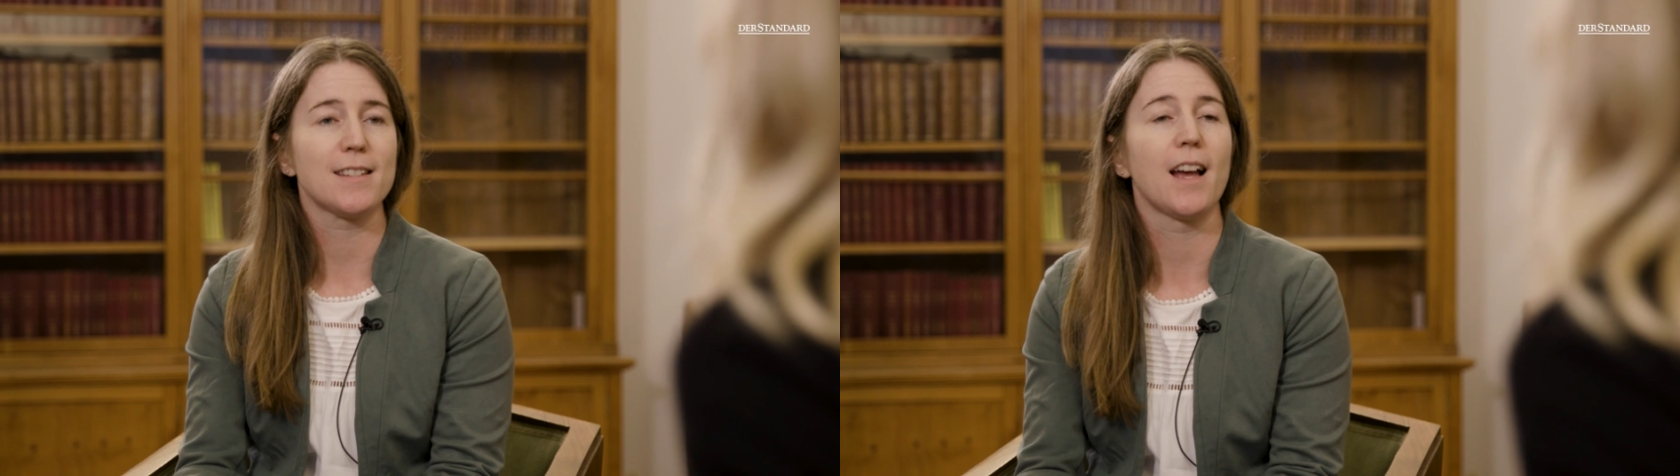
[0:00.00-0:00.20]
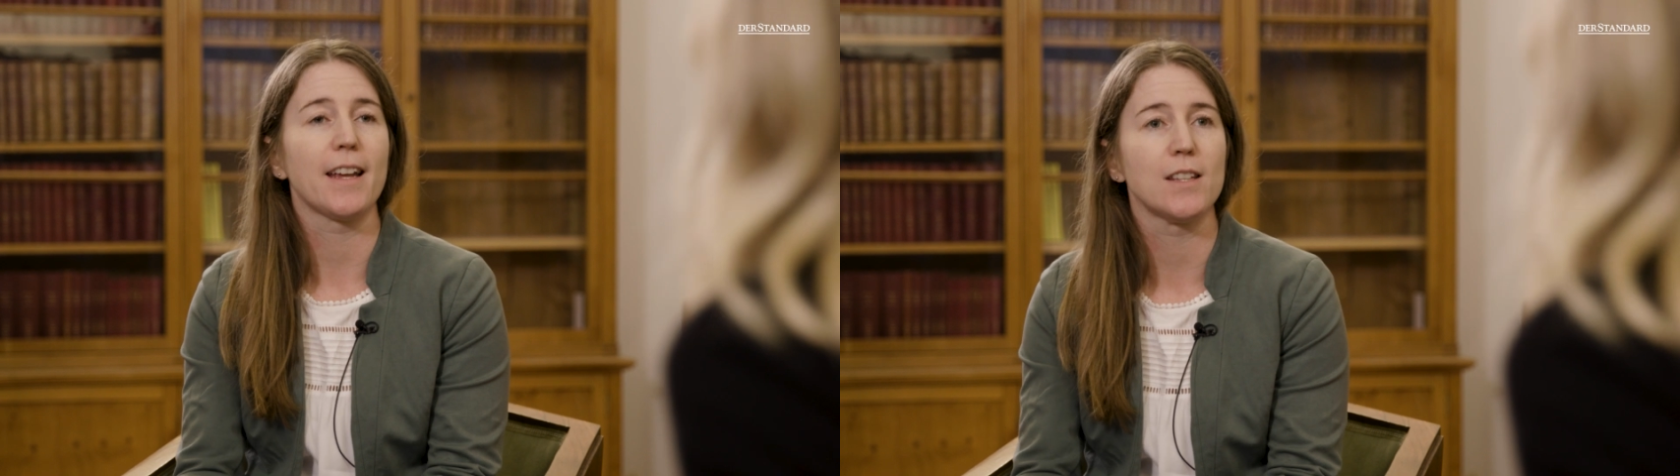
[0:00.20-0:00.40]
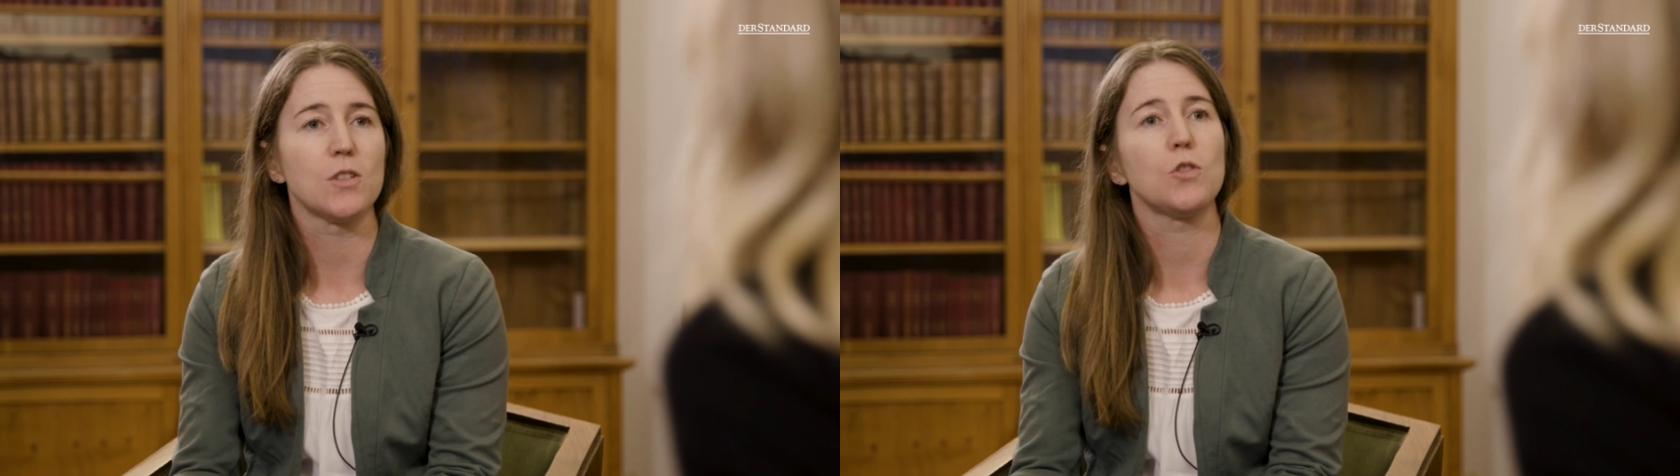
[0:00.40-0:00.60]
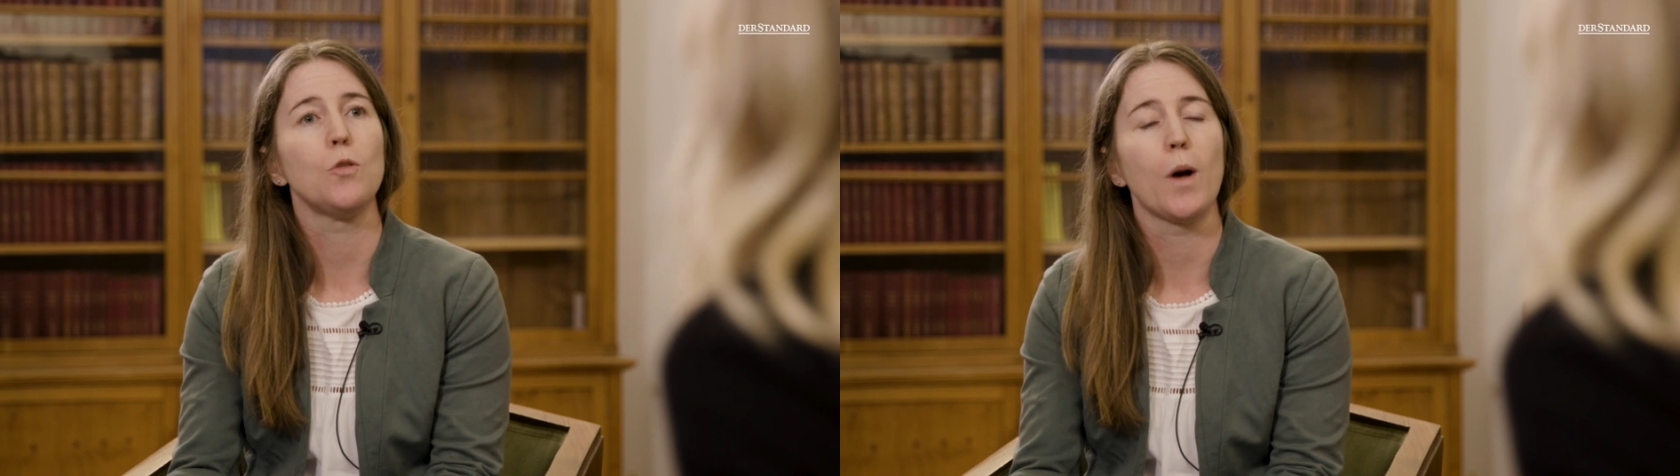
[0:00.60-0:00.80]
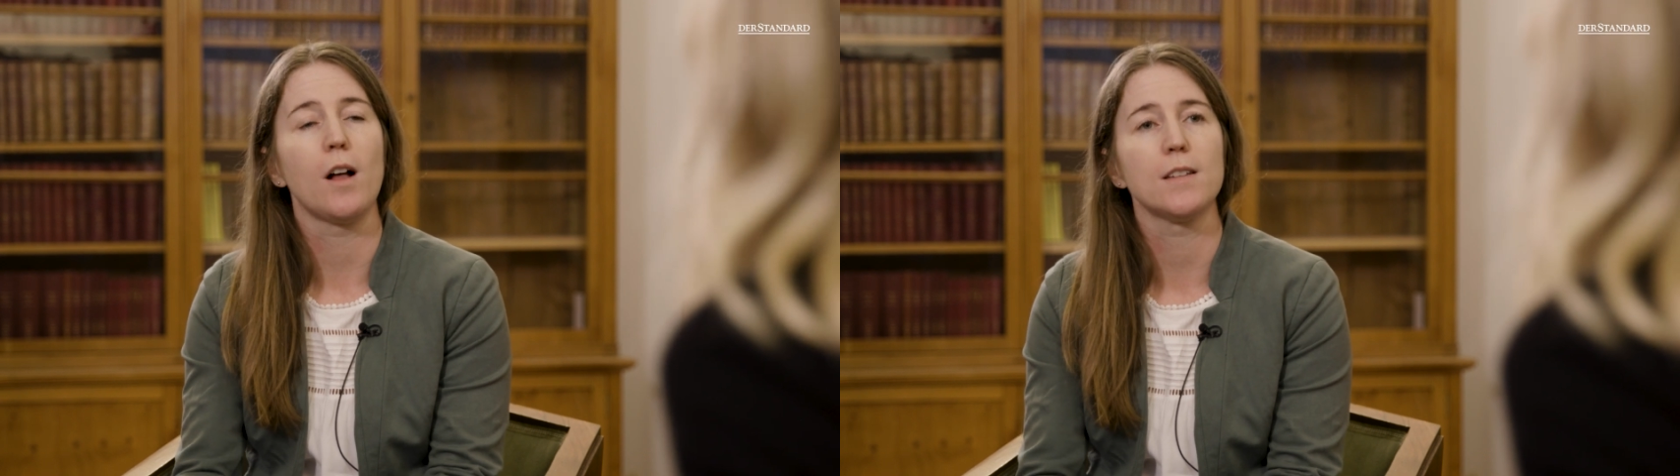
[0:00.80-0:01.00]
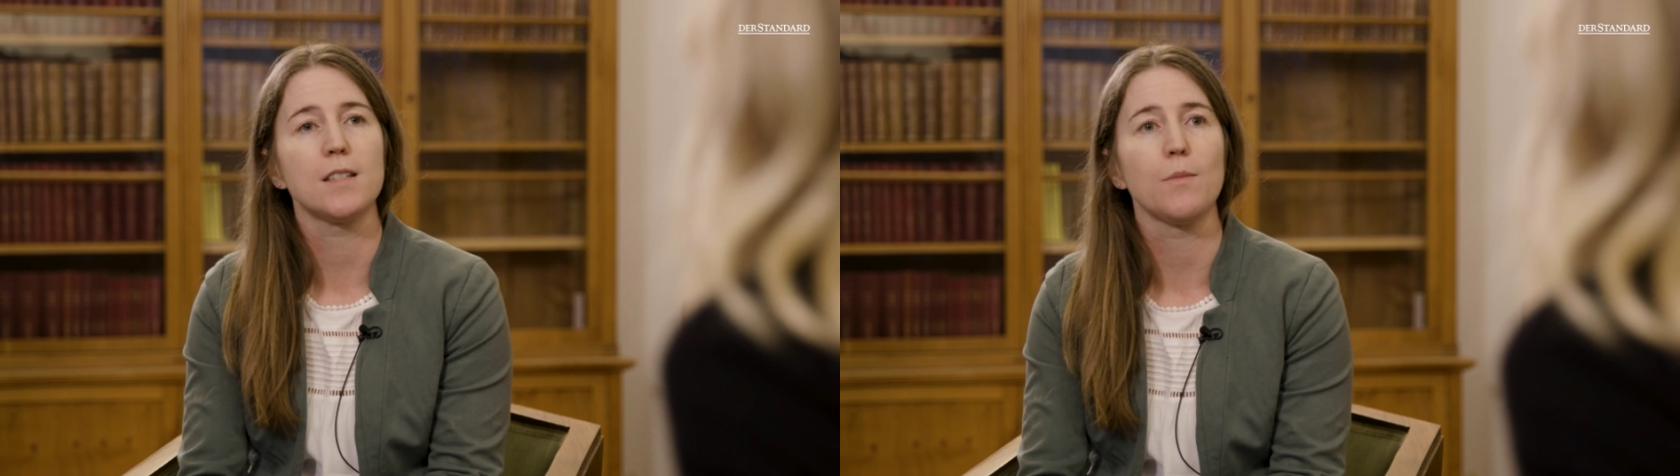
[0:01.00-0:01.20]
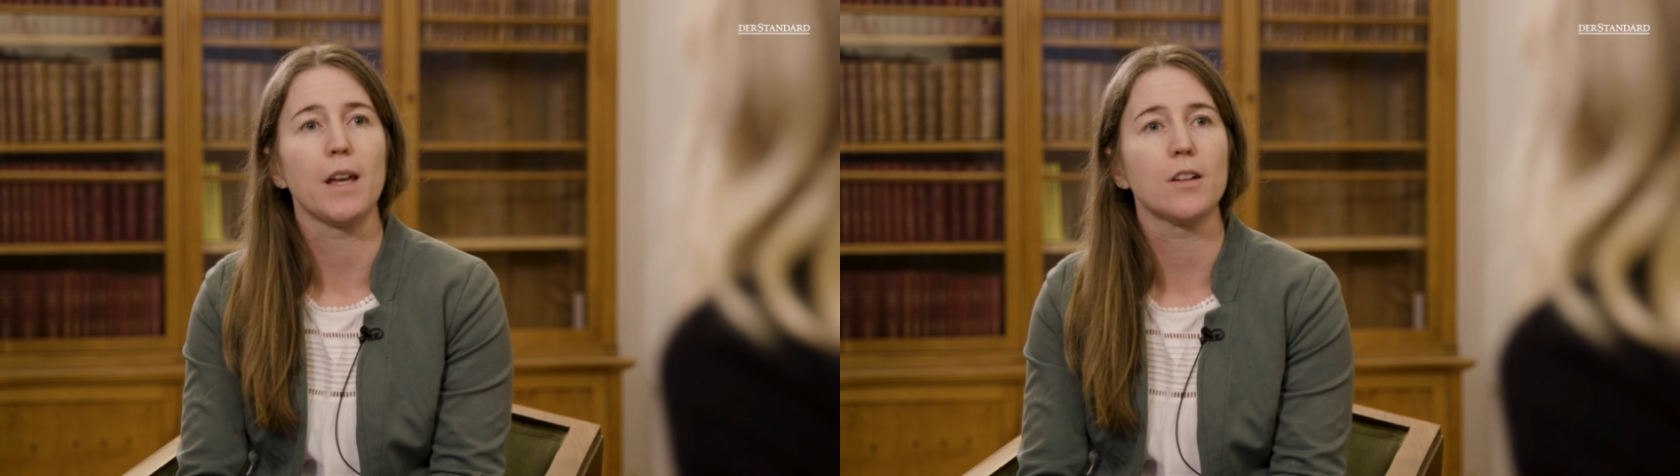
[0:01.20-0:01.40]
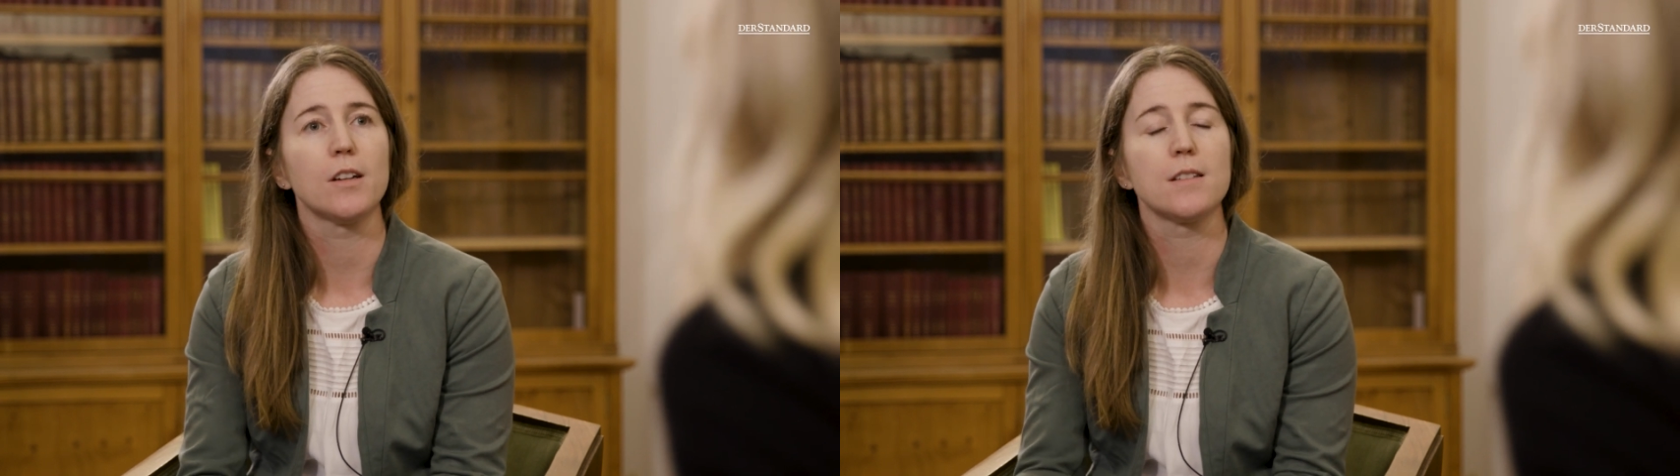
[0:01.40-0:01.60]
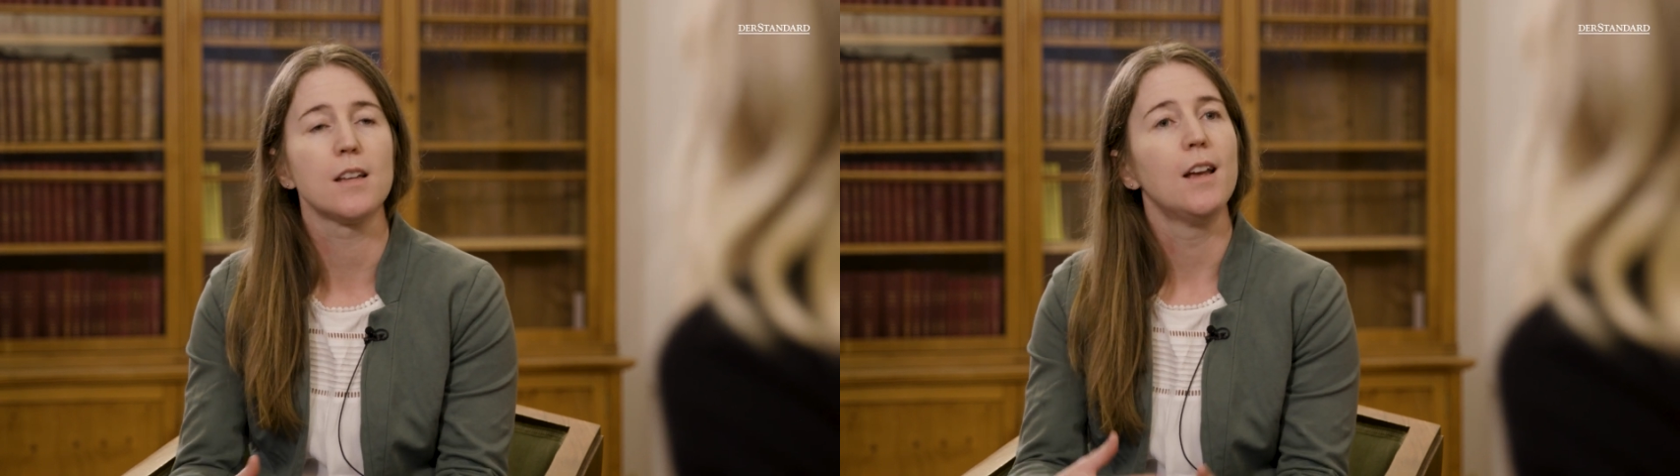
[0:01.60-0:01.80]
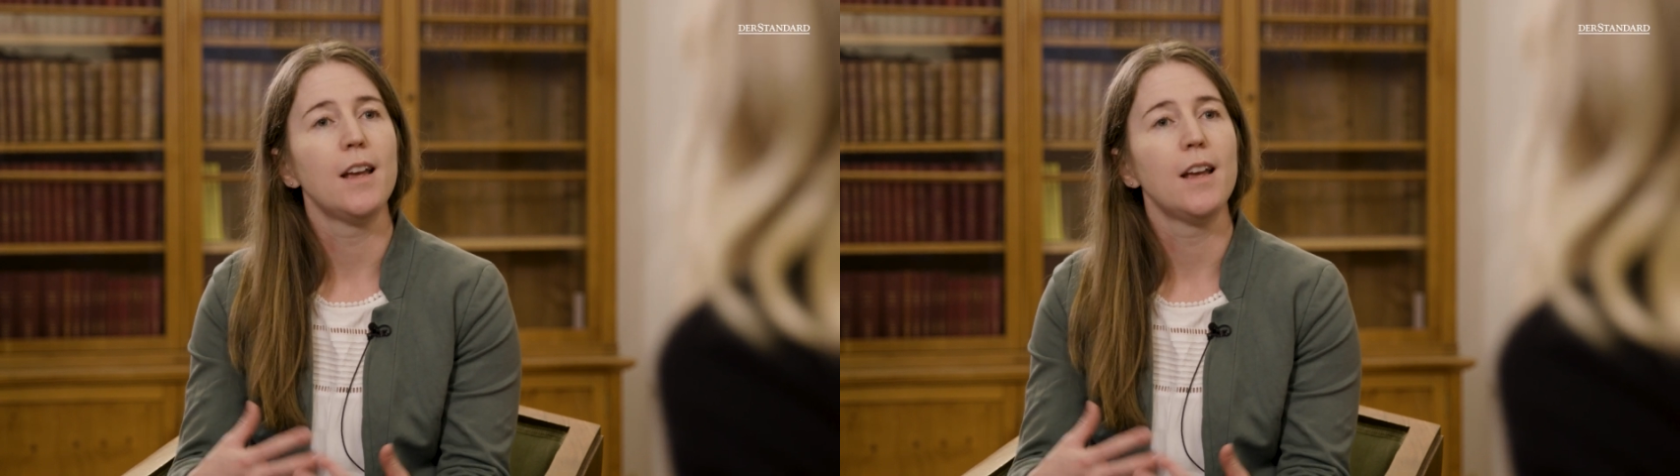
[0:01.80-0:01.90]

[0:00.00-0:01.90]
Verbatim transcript: science to policymakers.